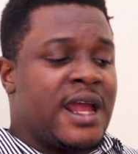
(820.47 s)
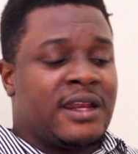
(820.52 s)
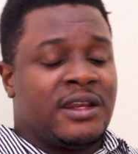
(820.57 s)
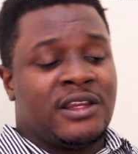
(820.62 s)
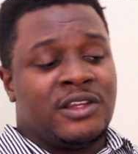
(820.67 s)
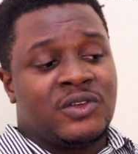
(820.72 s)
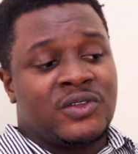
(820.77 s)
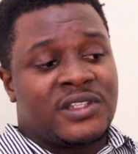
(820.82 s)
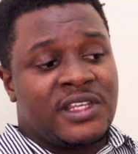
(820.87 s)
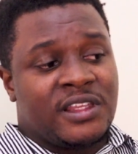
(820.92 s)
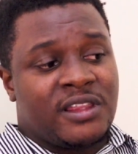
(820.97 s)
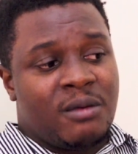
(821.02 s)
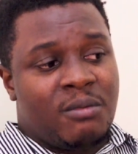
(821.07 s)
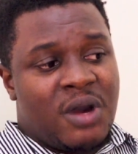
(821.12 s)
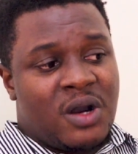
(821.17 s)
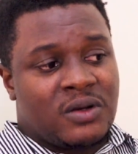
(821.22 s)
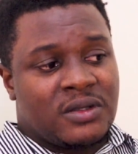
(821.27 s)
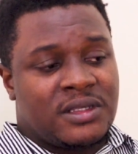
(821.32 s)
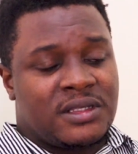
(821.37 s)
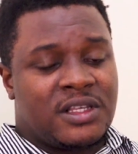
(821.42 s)
and using the
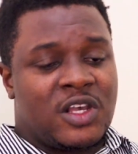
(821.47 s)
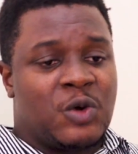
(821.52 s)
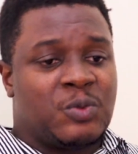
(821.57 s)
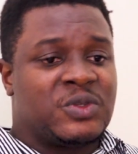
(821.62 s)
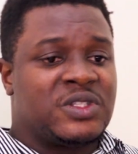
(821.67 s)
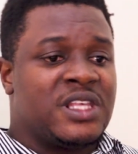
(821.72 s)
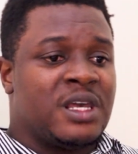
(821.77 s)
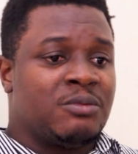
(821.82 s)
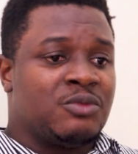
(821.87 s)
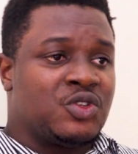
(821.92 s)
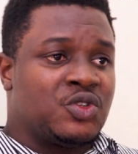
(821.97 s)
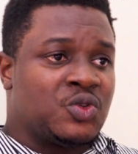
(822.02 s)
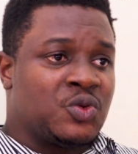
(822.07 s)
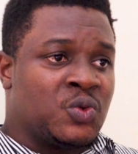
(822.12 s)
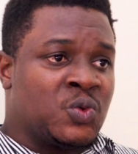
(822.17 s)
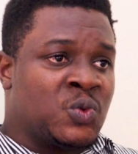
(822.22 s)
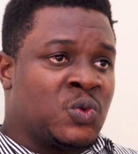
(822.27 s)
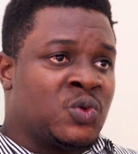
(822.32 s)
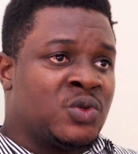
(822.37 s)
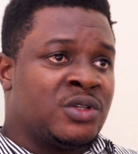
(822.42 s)
mouse helps them
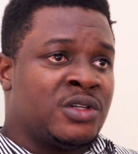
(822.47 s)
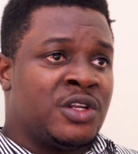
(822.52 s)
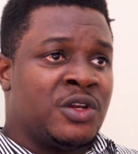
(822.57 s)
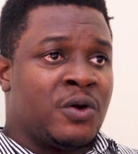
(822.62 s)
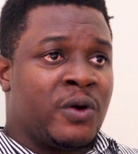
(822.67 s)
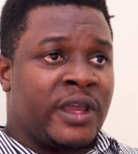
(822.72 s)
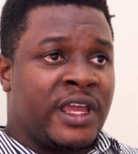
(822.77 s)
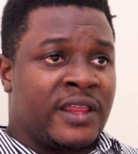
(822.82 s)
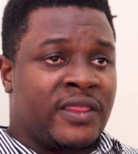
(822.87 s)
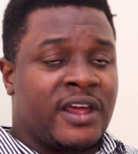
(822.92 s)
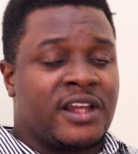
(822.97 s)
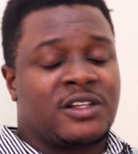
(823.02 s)
to get